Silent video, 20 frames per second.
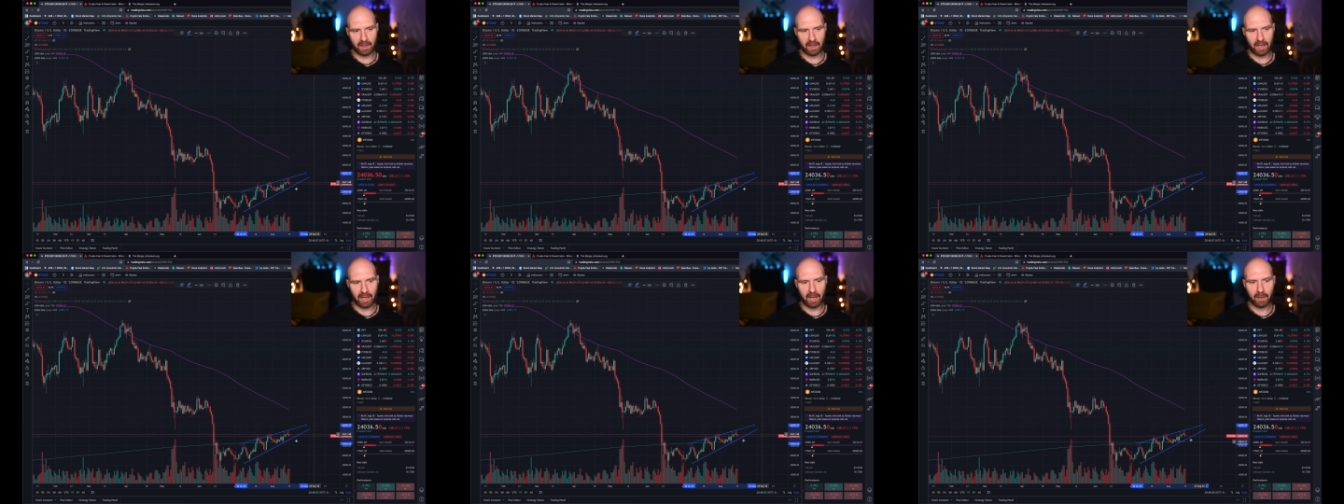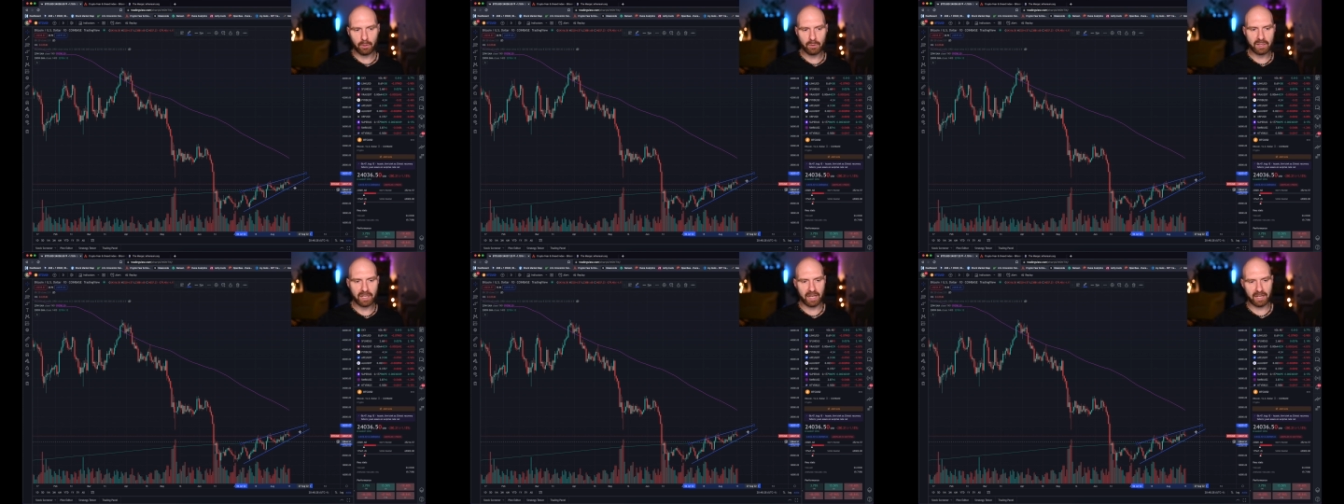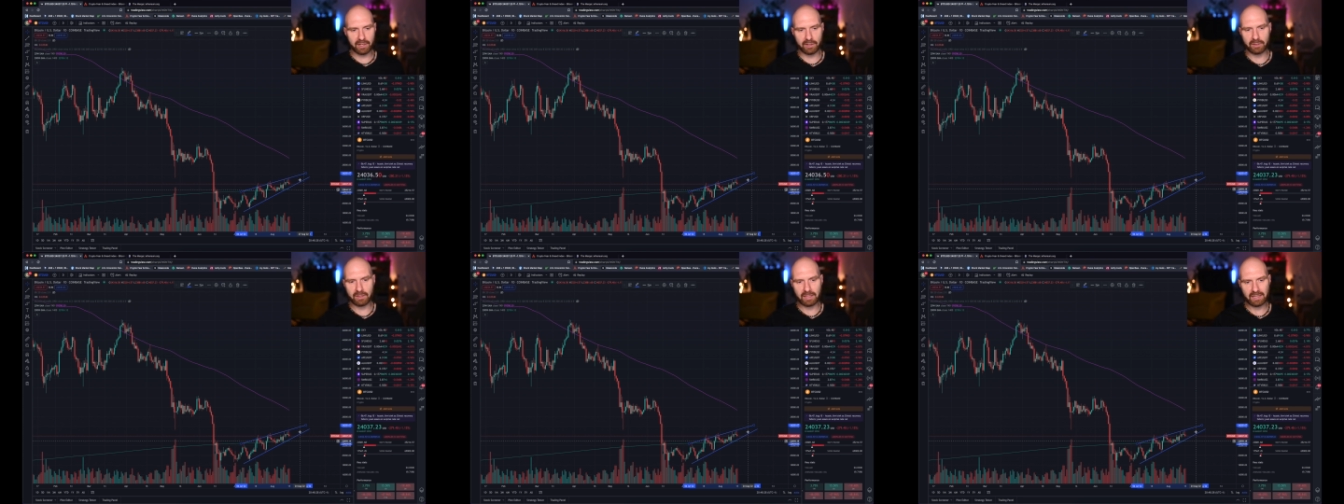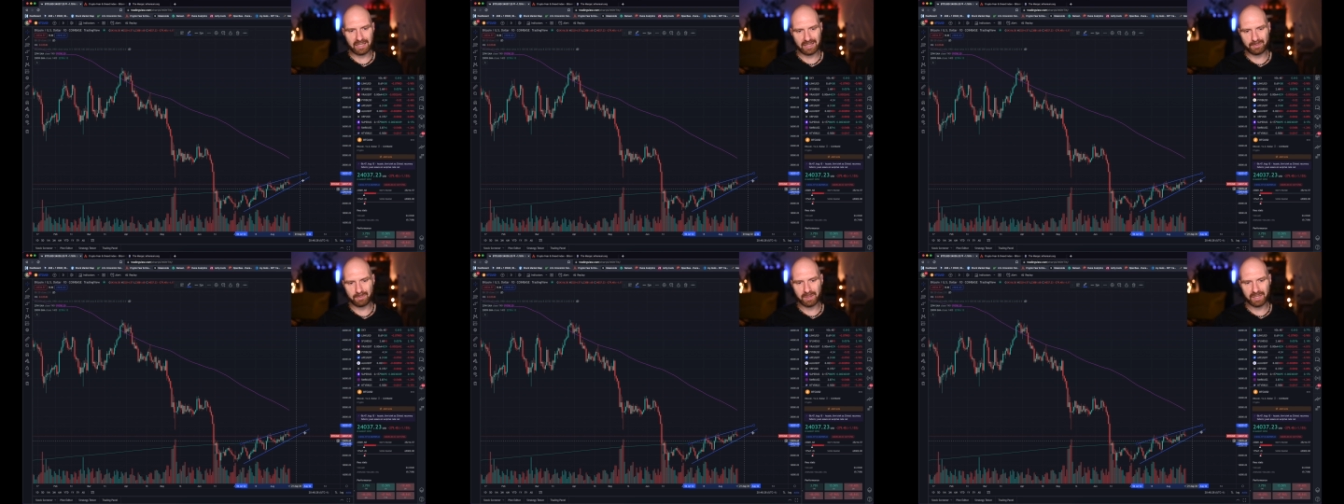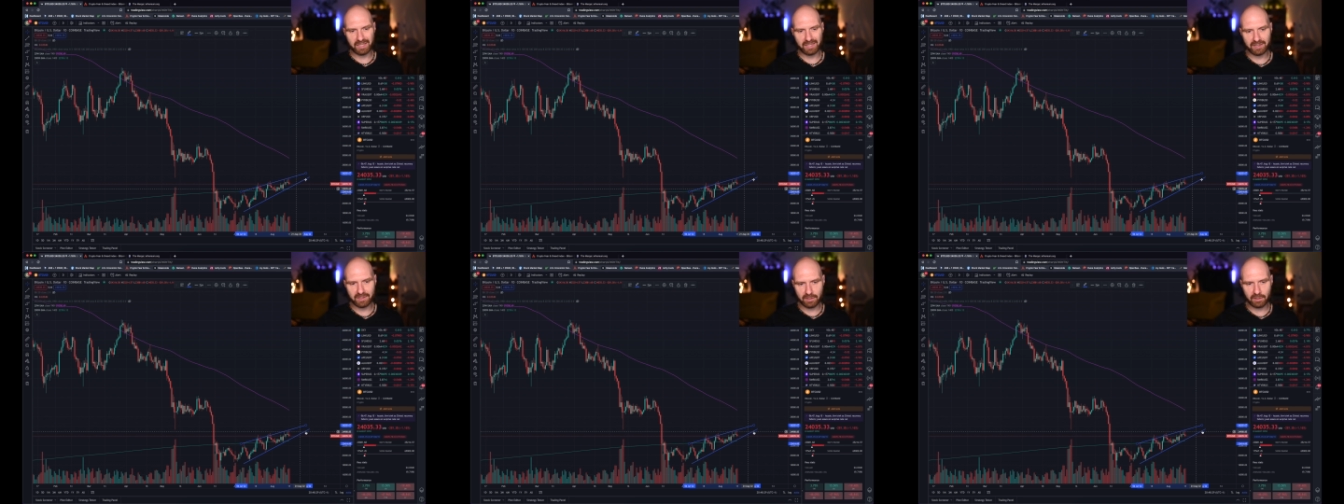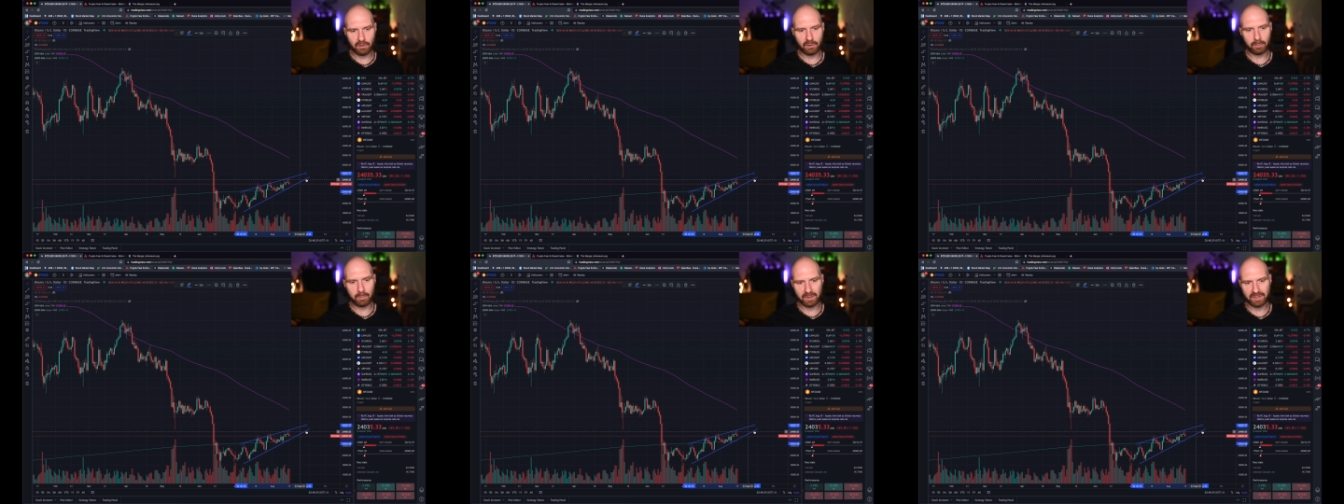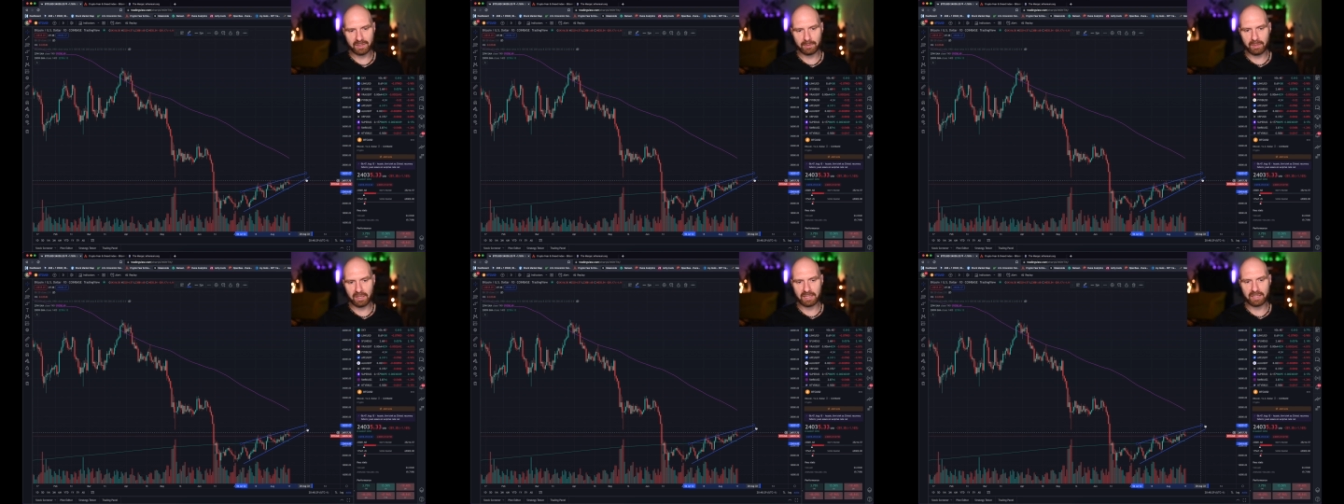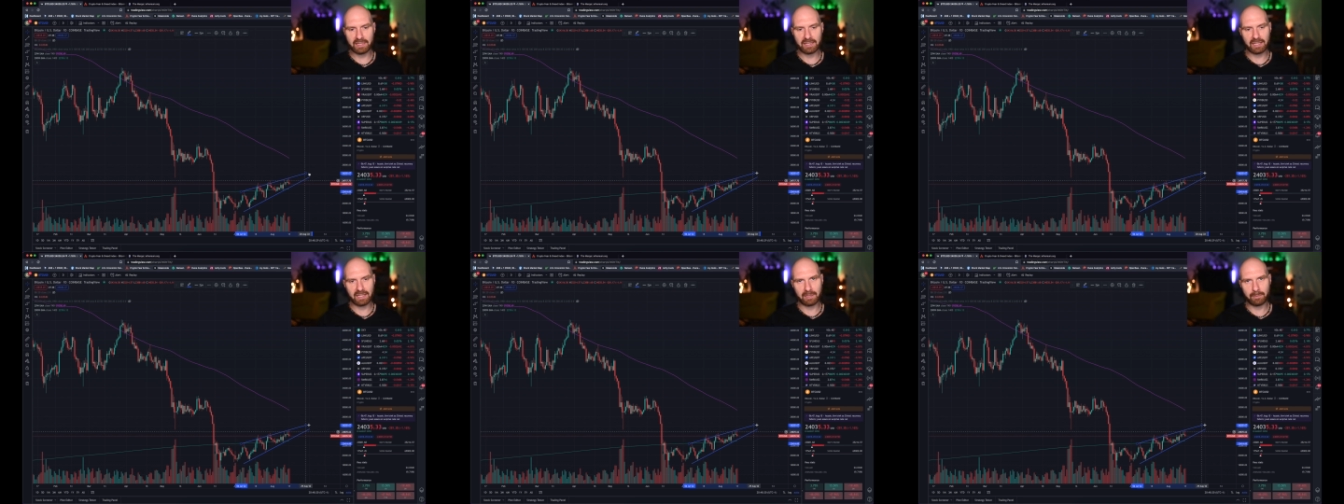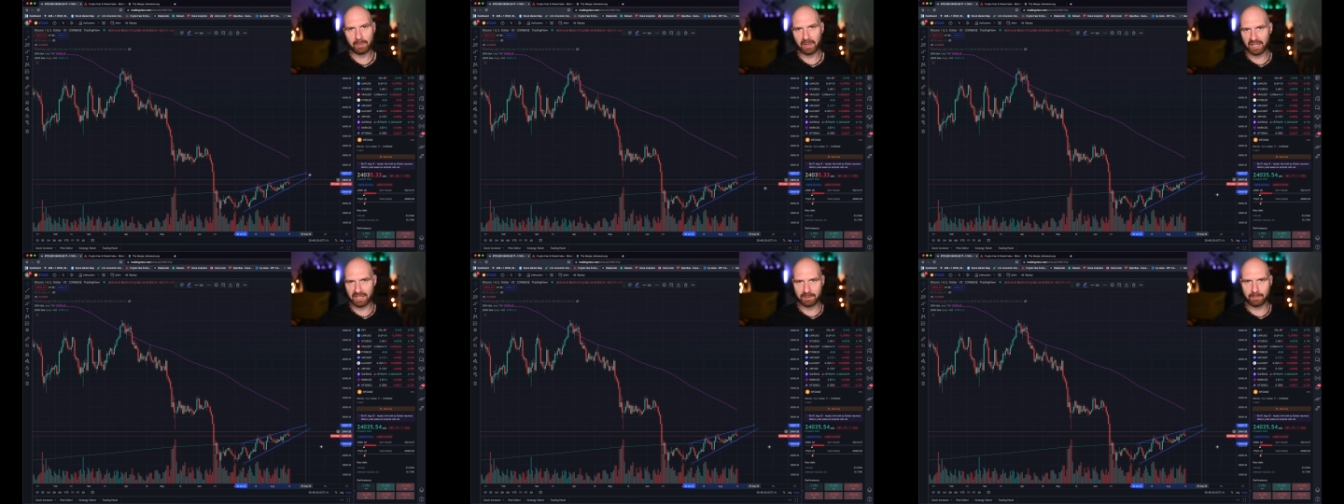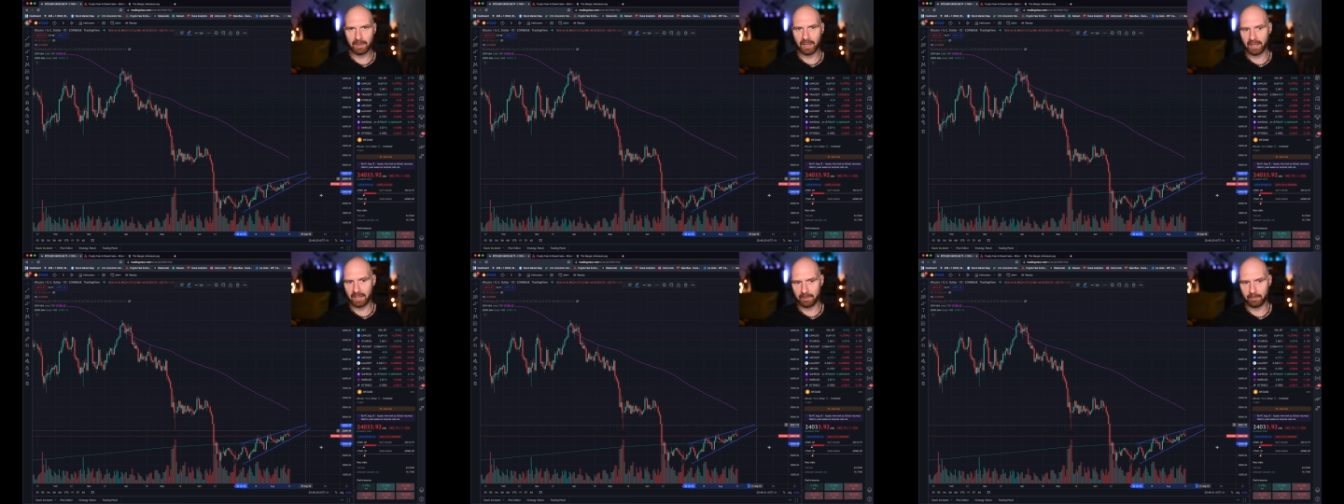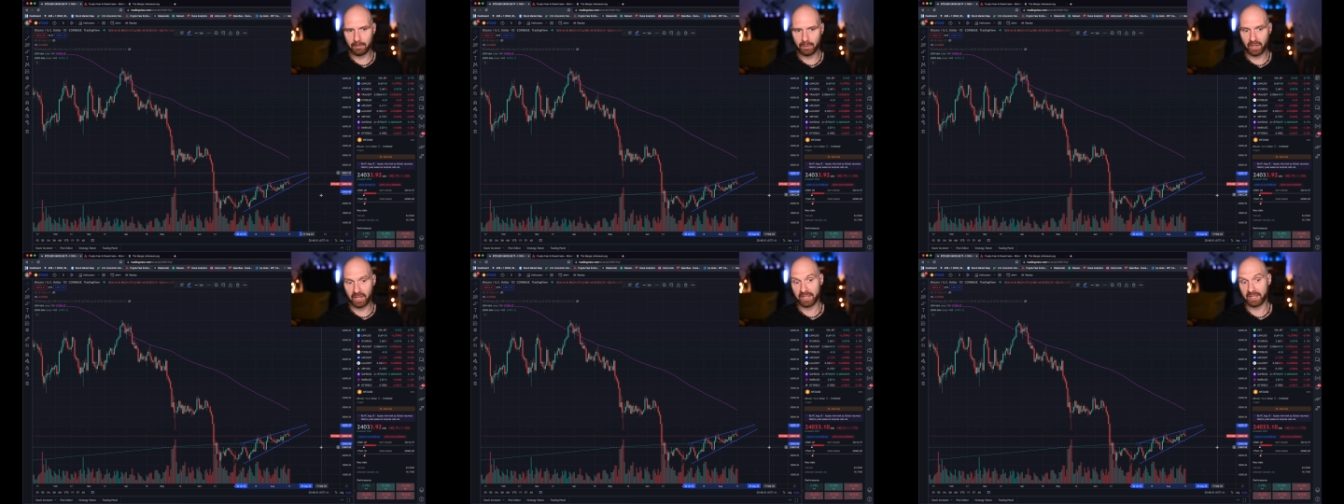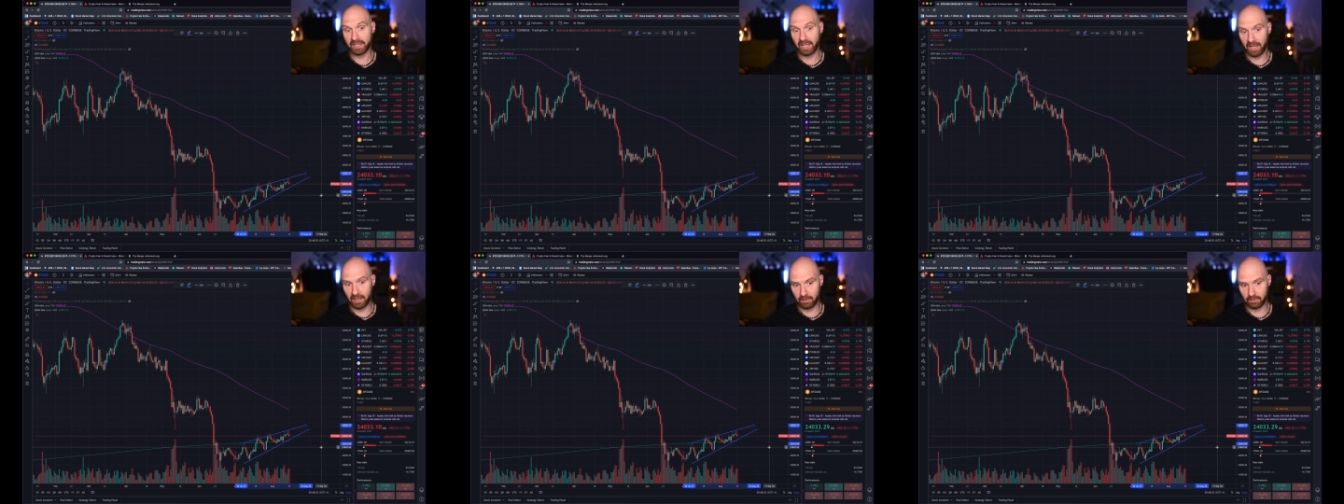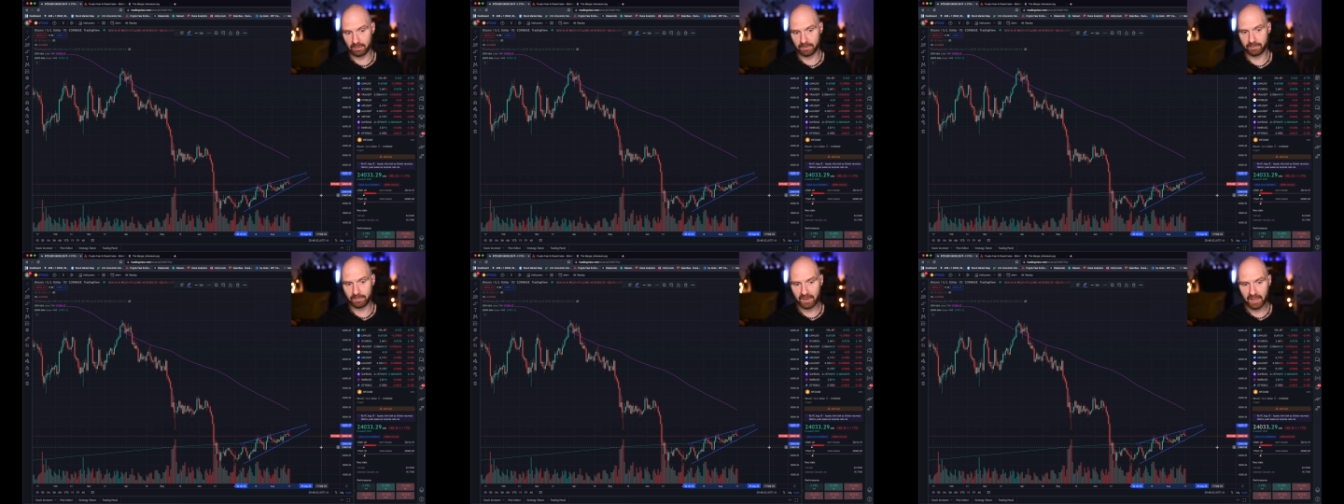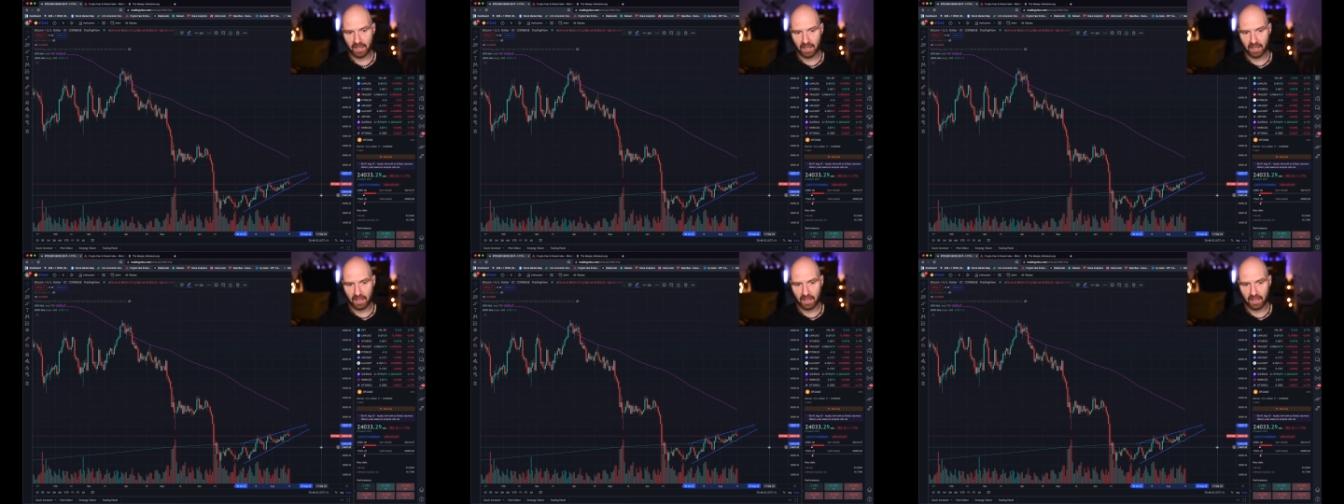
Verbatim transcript: I would argue that there's pretty strong possibility that the price may break down